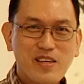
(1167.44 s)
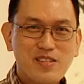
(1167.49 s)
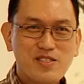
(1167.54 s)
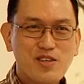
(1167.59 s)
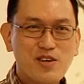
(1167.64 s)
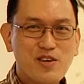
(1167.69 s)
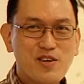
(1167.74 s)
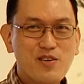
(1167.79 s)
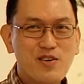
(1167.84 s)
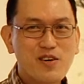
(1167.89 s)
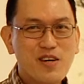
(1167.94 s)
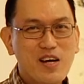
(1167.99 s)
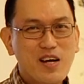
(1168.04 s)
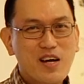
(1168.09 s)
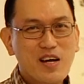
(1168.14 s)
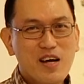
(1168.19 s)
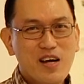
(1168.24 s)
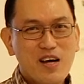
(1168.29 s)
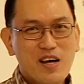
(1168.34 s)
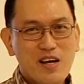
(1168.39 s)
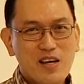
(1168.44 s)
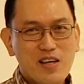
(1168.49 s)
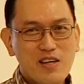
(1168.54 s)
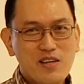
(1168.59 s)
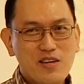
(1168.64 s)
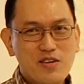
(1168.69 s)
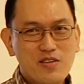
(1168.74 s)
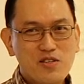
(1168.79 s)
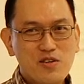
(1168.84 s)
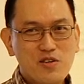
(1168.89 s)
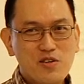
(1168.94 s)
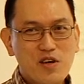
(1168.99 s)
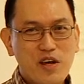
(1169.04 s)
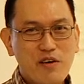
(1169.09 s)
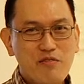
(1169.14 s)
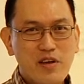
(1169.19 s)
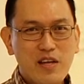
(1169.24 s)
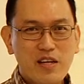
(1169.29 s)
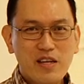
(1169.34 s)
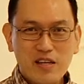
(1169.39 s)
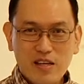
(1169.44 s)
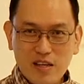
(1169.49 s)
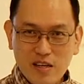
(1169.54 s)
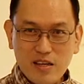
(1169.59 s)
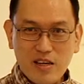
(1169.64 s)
so so you have an